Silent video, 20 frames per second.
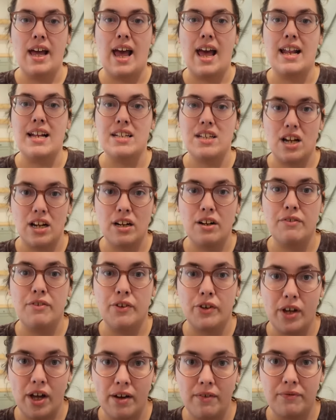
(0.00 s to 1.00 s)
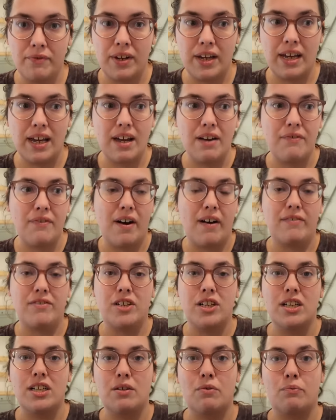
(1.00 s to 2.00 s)
And it's not gonna feel comfy if I've
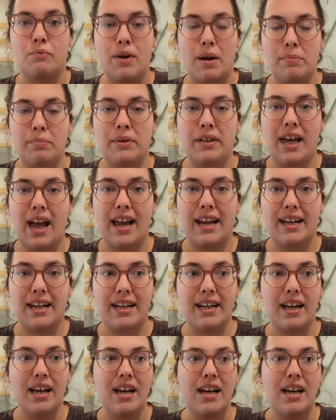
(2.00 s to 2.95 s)
just replicated